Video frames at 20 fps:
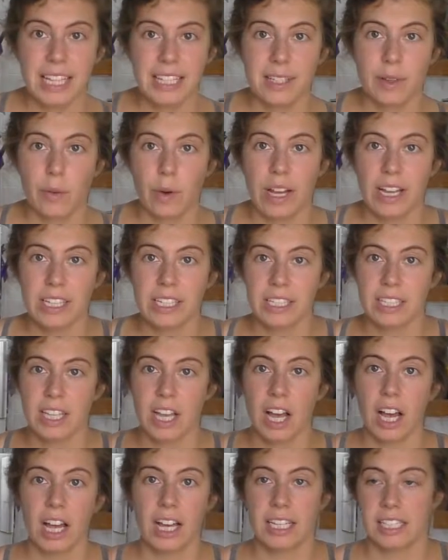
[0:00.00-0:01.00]

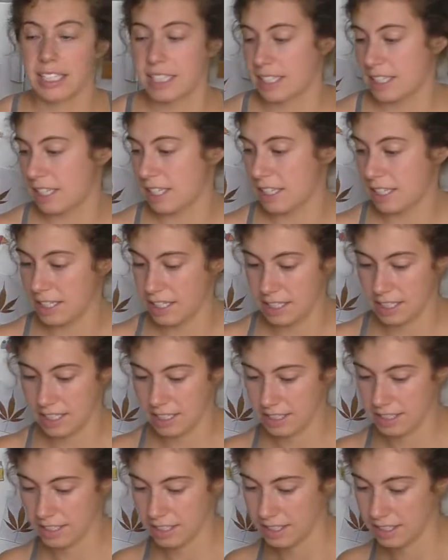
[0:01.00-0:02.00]
Well-sauced
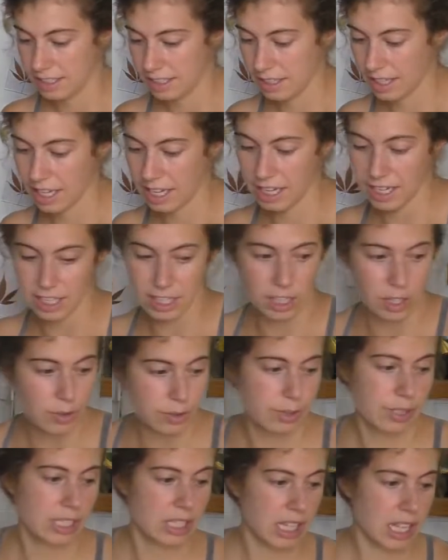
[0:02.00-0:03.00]
thing of
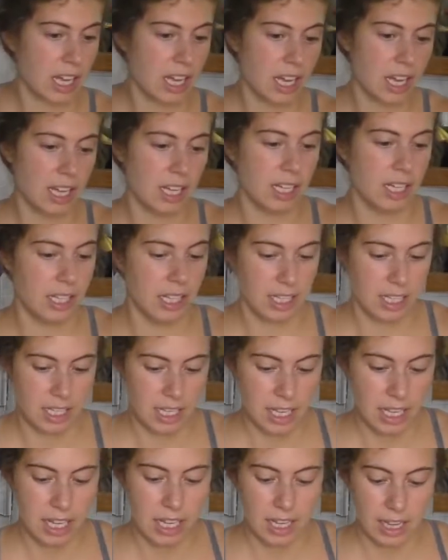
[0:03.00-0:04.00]
coleslaw.
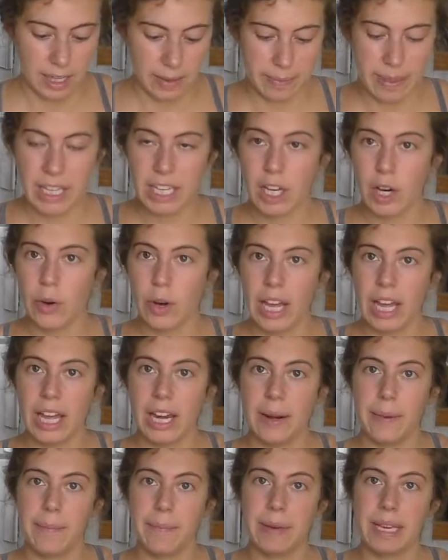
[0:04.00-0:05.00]
Let me go
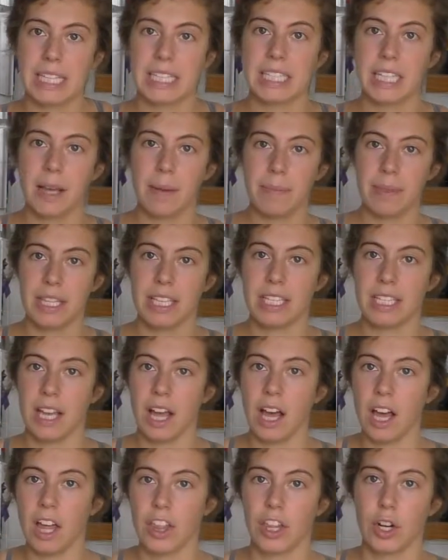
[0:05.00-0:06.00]
ahead and mix up this
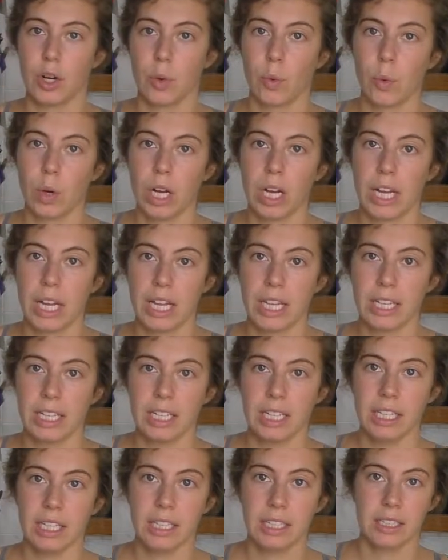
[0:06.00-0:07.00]
other
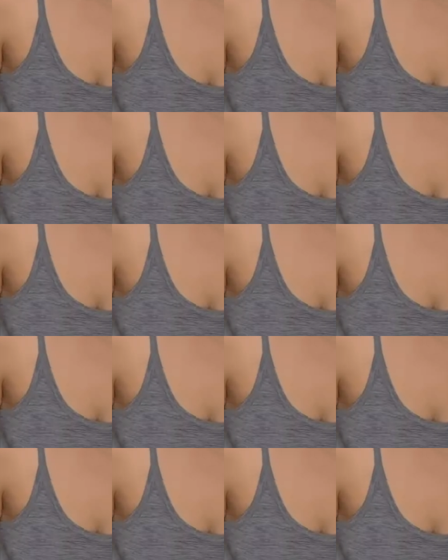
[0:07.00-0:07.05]
one.